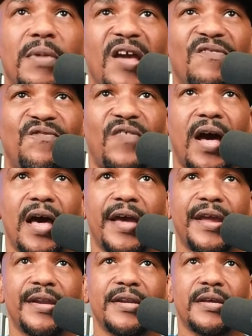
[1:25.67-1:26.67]
might
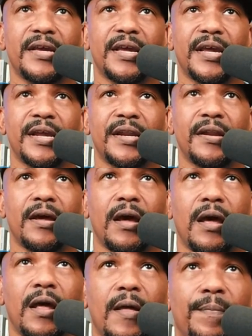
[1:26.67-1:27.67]
find in
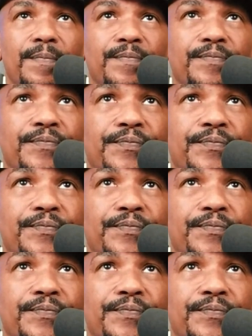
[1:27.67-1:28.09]
um,